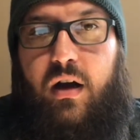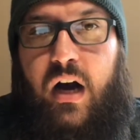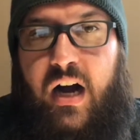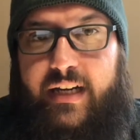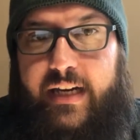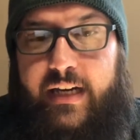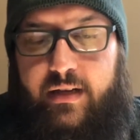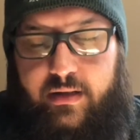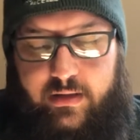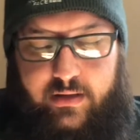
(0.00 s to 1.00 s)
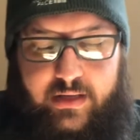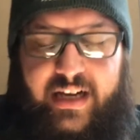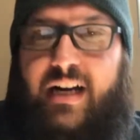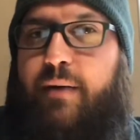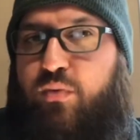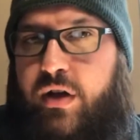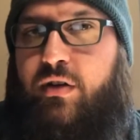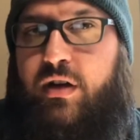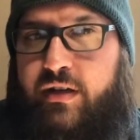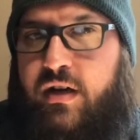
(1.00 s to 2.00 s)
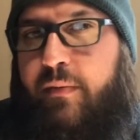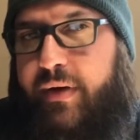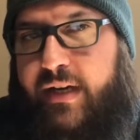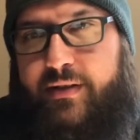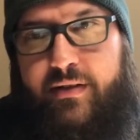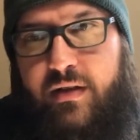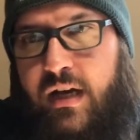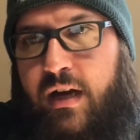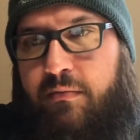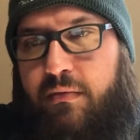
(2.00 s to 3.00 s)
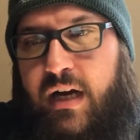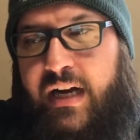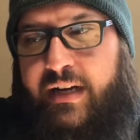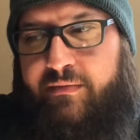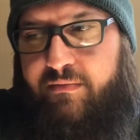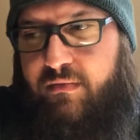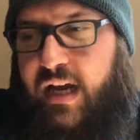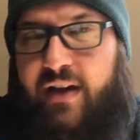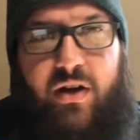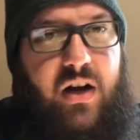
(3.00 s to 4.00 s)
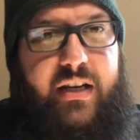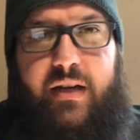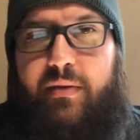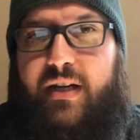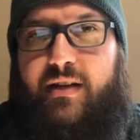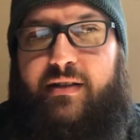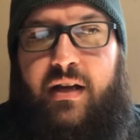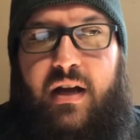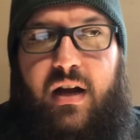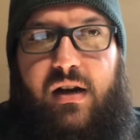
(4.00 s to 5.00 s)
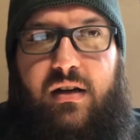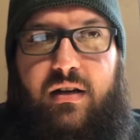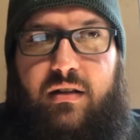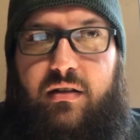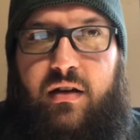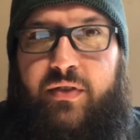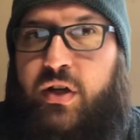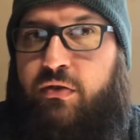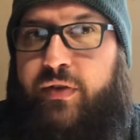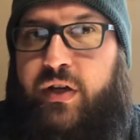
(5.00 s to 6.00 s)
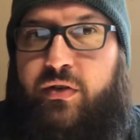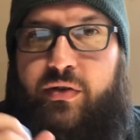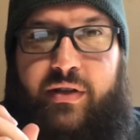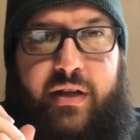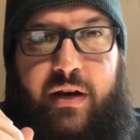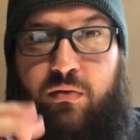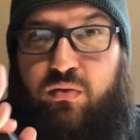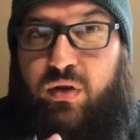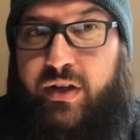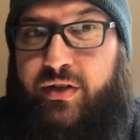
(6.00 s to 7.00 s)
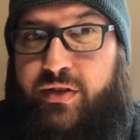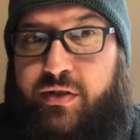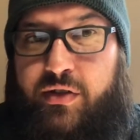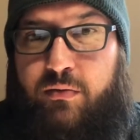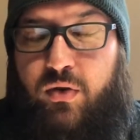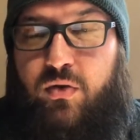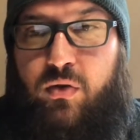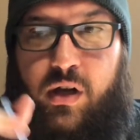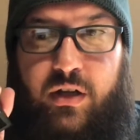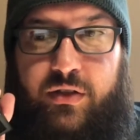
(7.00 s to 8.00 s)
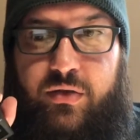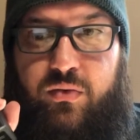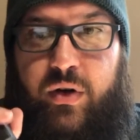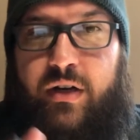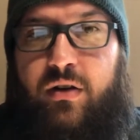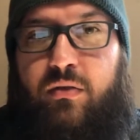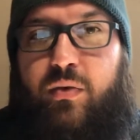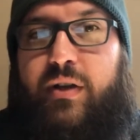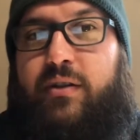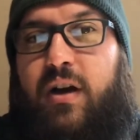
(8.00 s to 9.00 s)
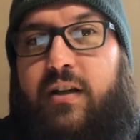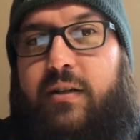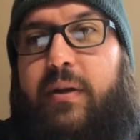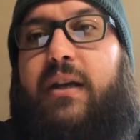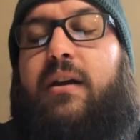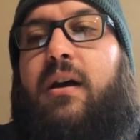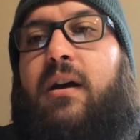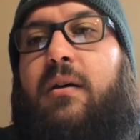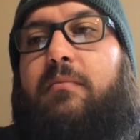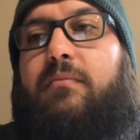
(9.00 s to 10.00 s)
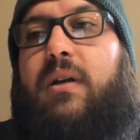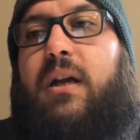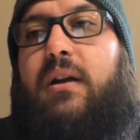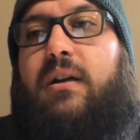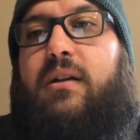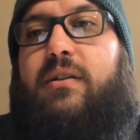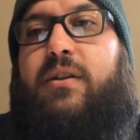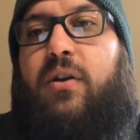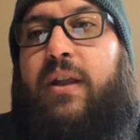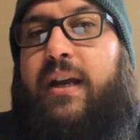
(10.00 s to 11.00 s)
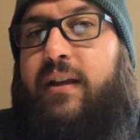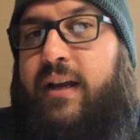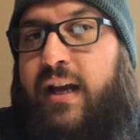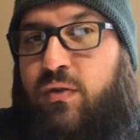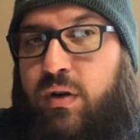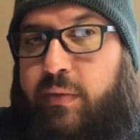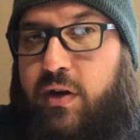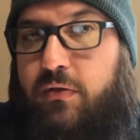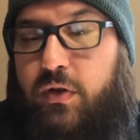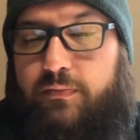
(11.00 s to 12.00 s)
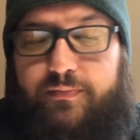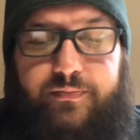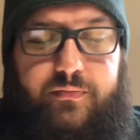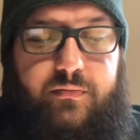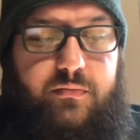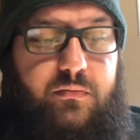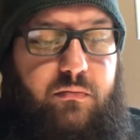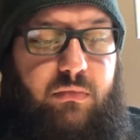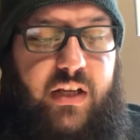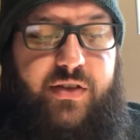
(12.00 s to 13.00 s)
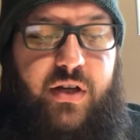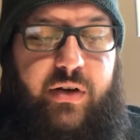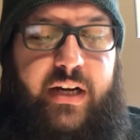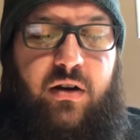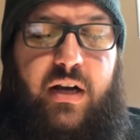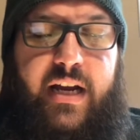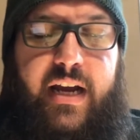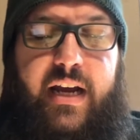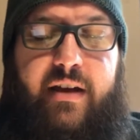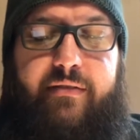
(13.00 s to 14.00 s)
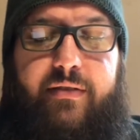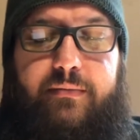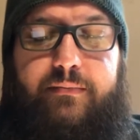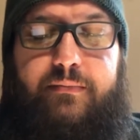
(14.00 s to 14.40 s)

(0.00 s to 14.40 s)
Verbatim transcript: Aukey and a couple other companies. Um, I have Aukey because of the good reviews. They're really super cool on Twitter. Would talk to me. Um, so they they kind of won me over. So here I have